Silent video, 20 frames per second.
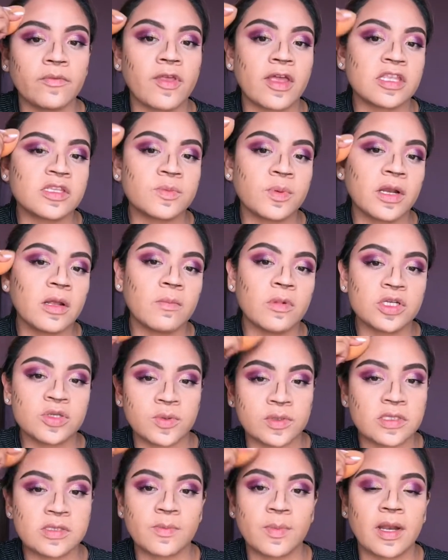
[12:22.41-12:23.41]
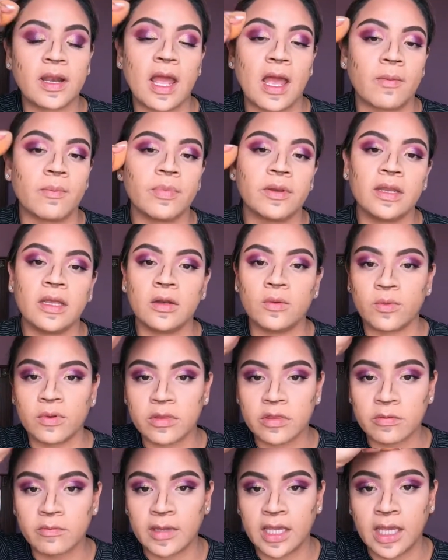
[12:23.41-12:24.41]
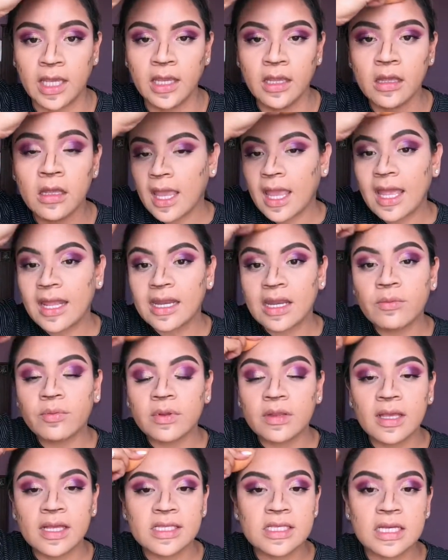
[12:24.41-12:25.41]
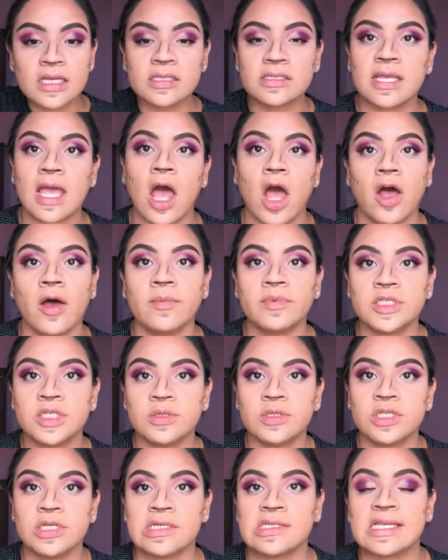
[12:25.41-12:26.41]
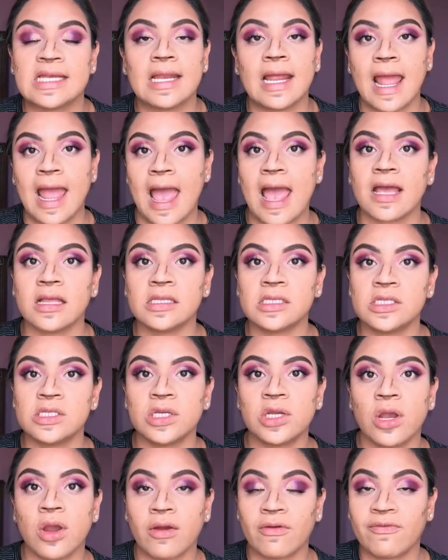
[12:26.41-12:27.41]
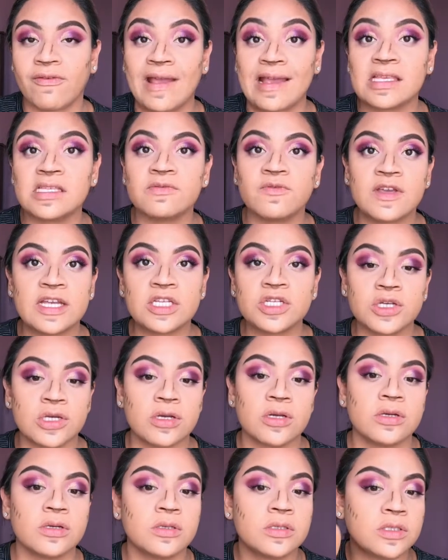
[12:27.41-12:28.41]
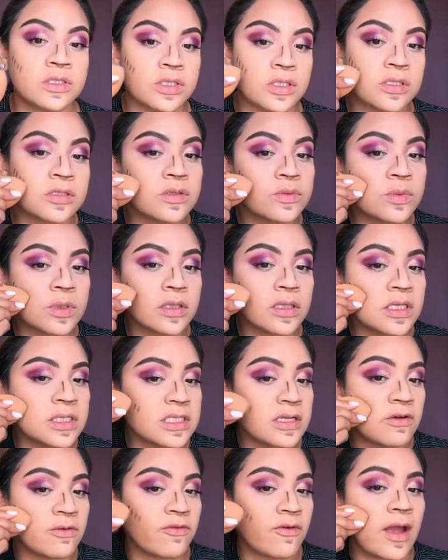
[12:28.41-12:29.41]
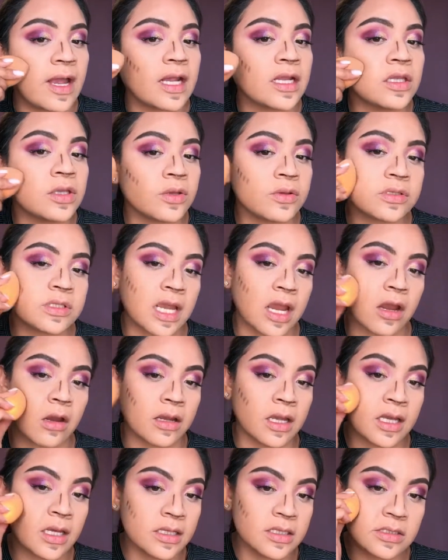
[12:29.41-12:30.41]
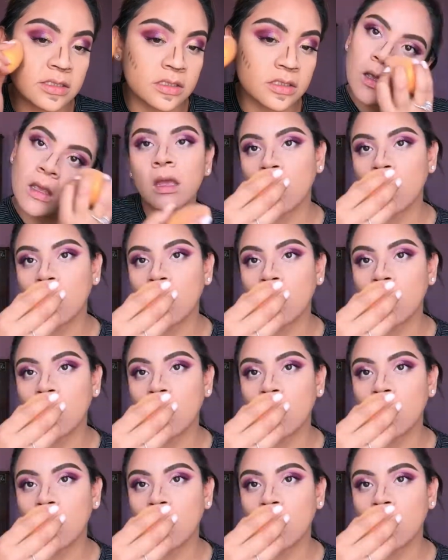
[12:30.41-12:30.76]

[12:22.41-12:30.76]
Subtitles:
That's pretty much what's been happening with me. And it really does help to just enhance your face features, just really define those areas.